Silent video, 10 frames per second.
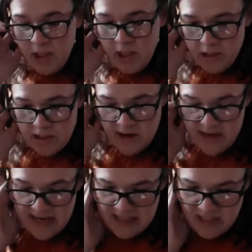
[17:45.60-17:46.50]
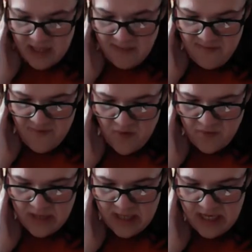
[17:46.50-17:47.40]
Sorry, I gotta check my
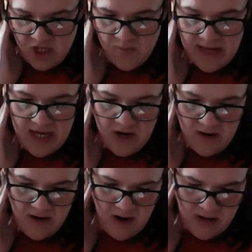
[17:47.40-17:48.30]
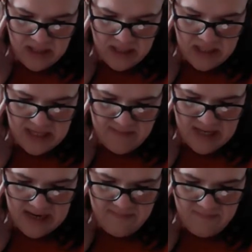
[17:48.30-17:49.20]
phone and itch my ear all at the same
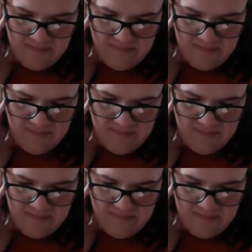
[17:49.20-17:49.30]
time.